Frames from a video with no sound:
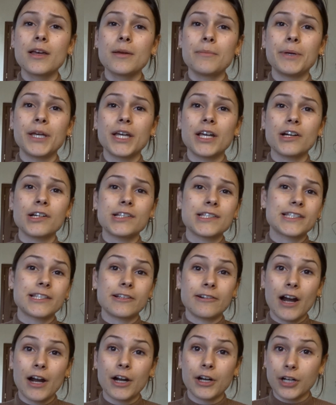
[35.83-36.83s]
because
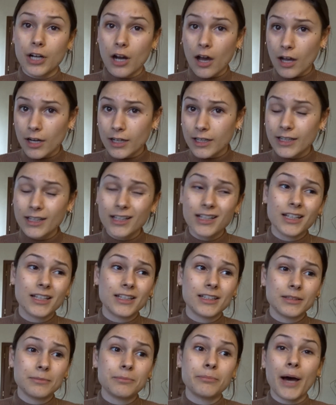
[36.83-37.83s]
there are none in